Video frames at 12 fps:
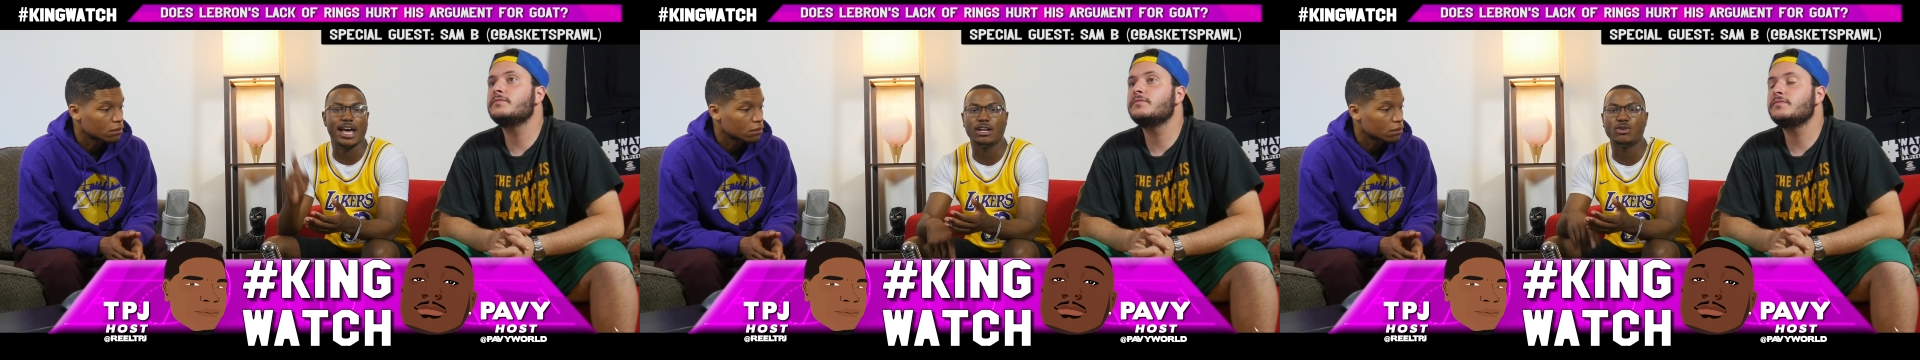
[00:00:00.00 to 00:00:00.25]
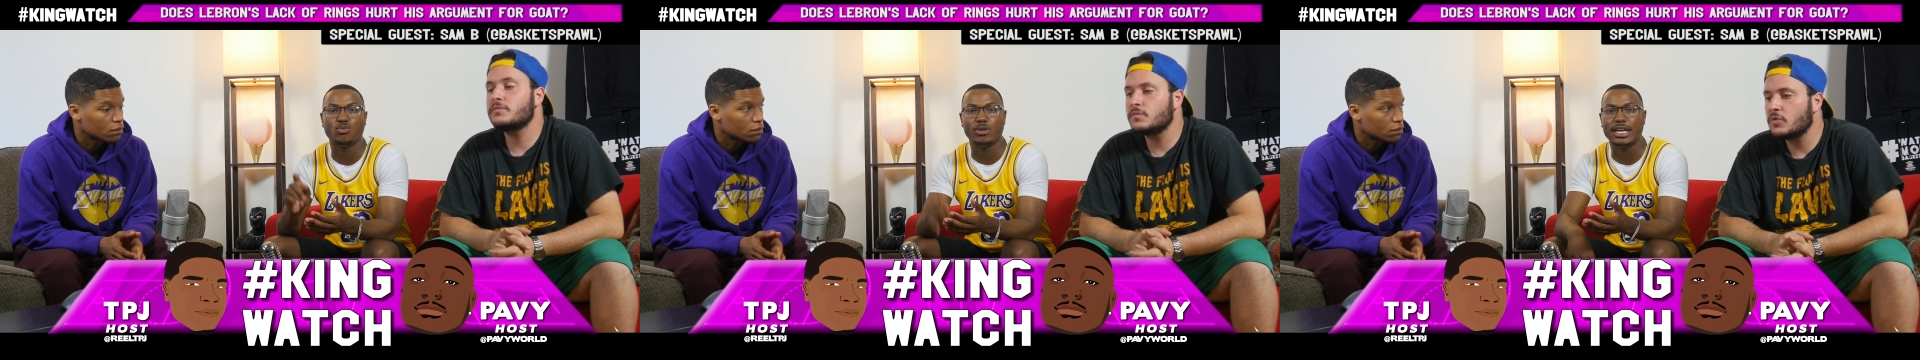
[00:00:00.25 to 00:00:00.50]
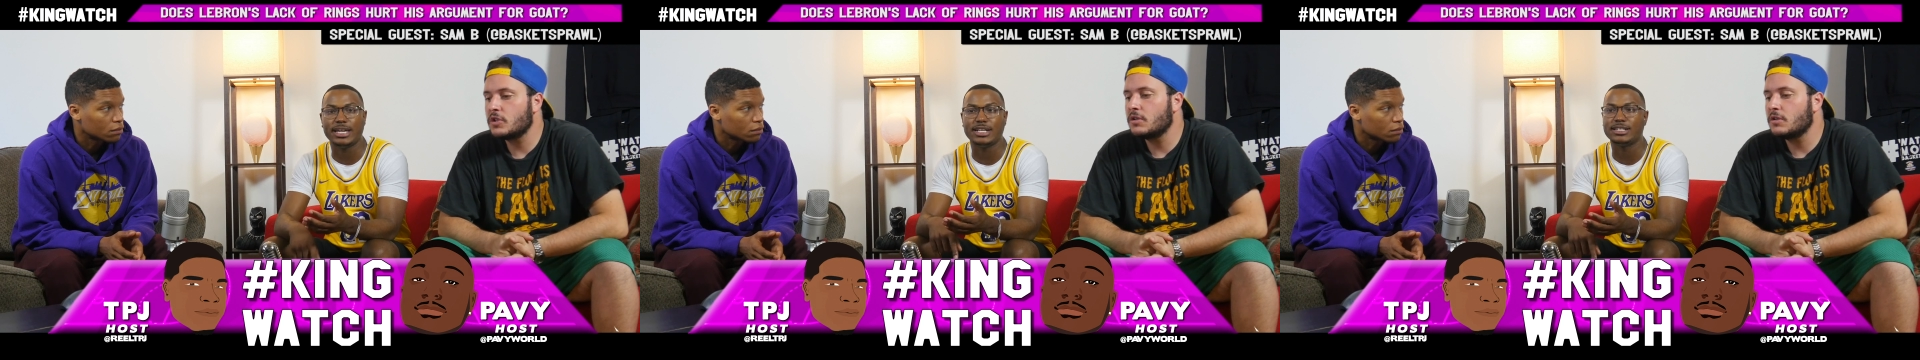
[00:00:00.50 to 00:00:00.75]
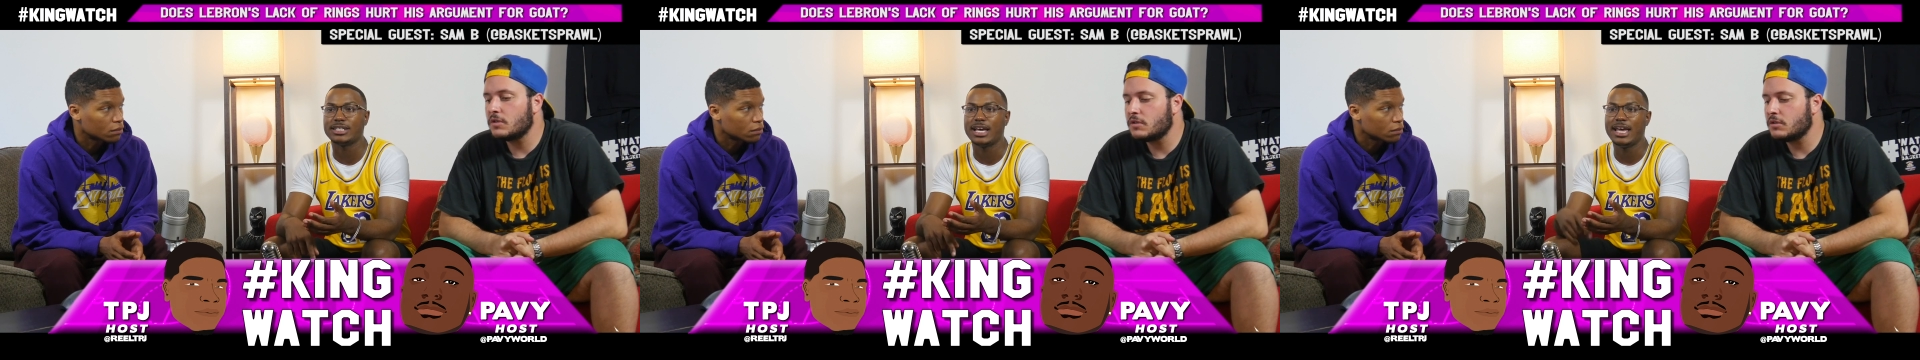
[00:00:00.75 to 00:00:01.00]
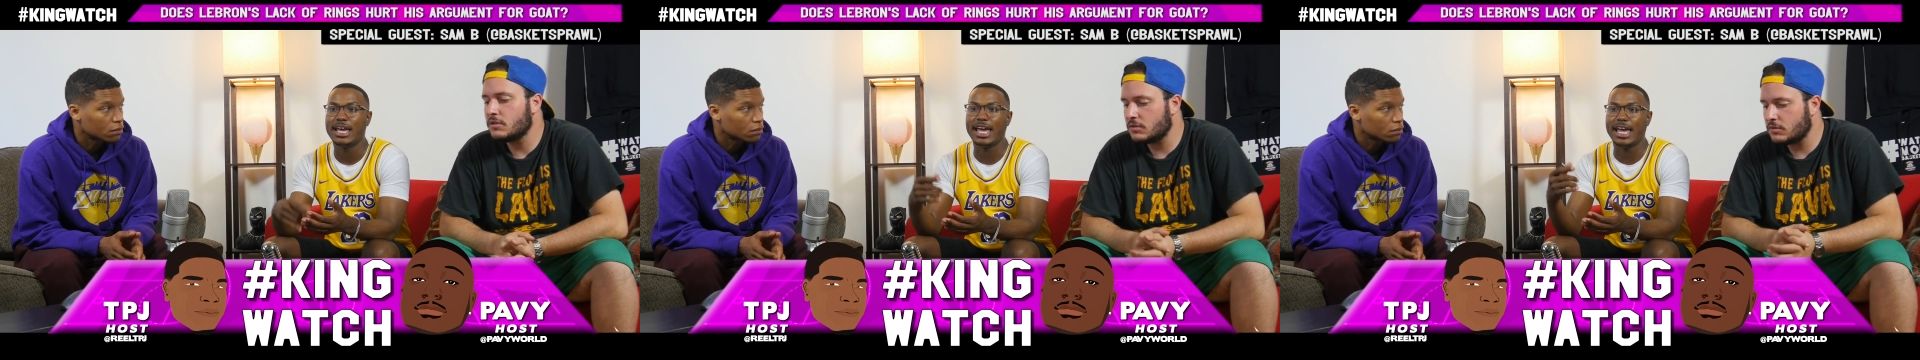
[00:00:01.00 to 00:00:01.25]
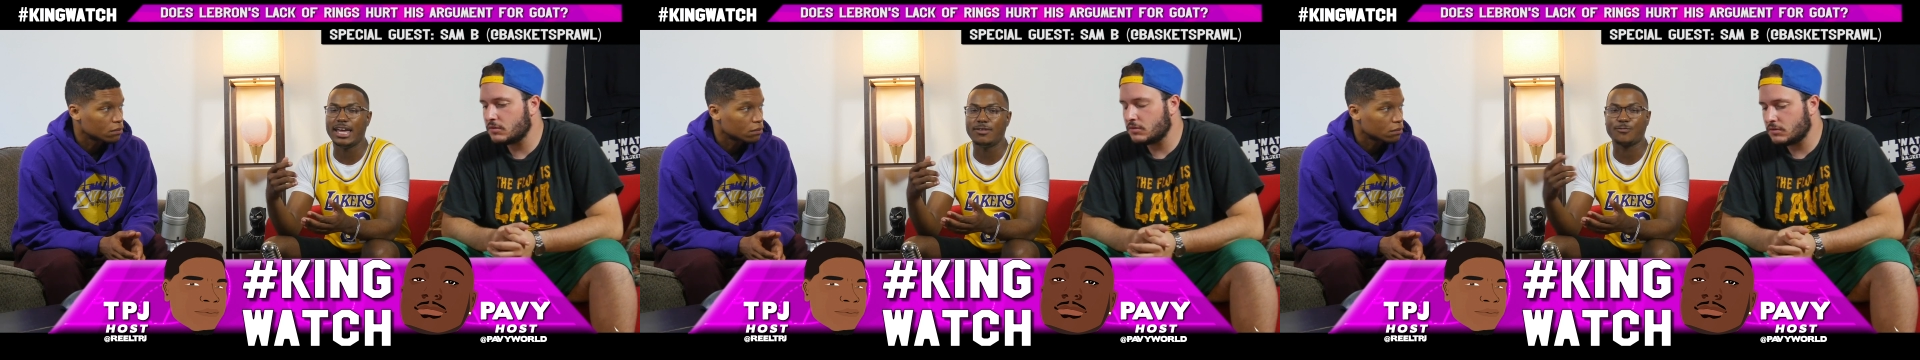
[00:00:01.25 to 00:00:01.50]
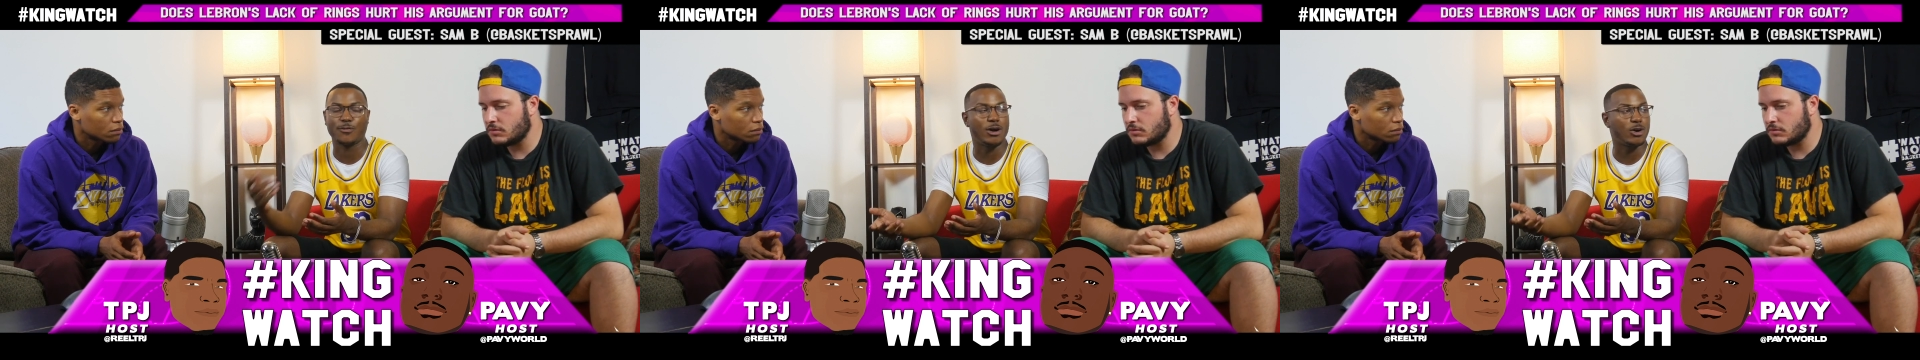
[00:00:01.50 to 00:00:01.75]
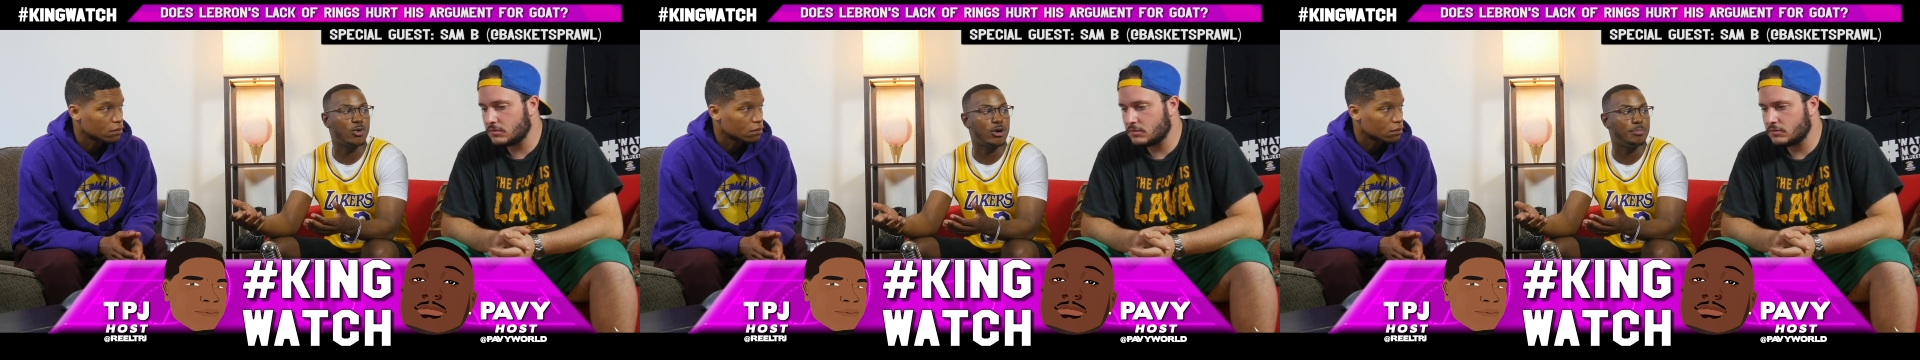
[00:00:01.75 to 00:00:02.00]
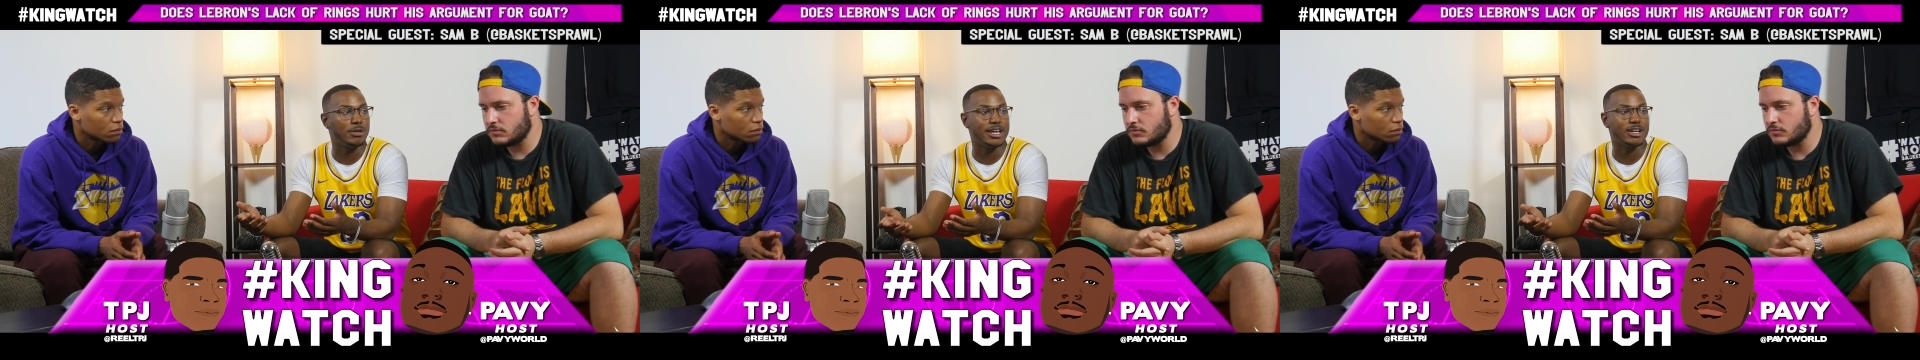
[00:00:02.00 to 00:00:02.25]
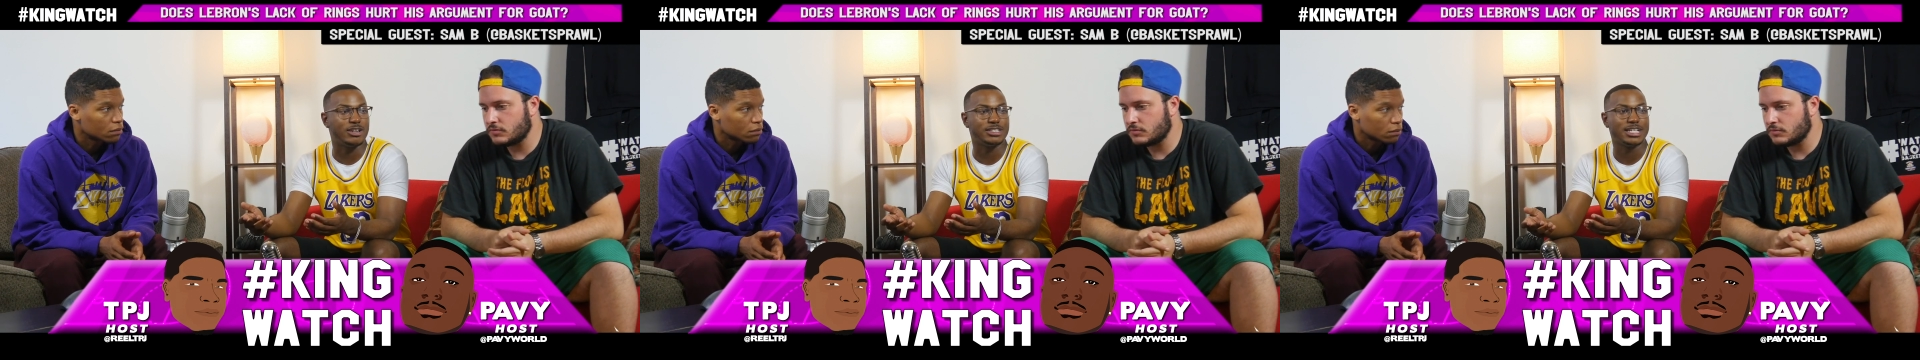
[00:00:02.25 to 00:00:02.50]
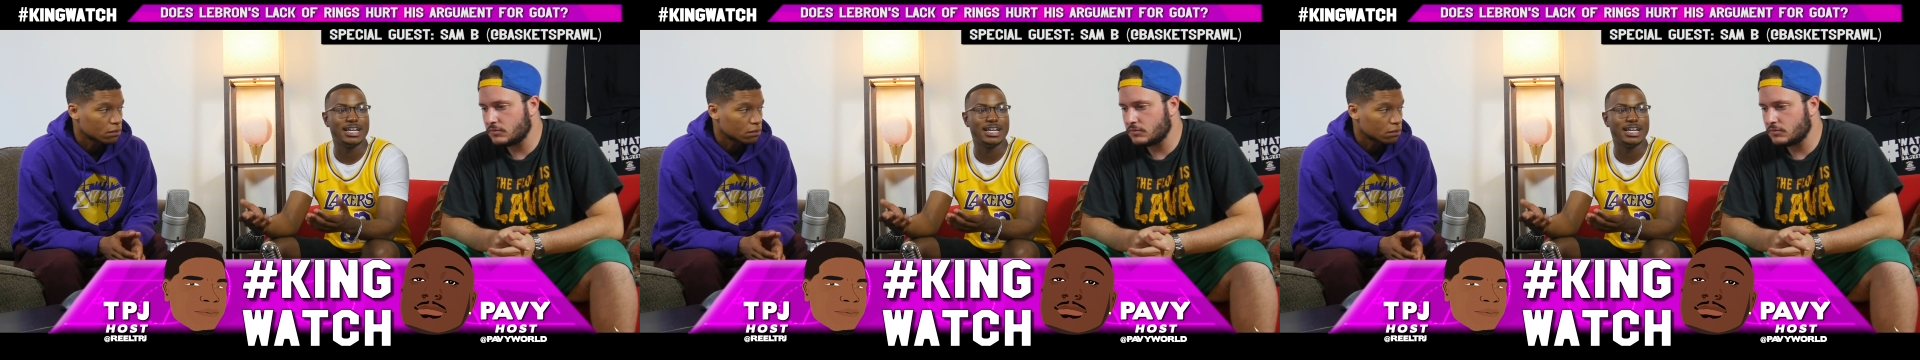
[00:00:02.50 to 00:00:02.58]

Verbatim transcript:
Speaker 1: hella wings and front court players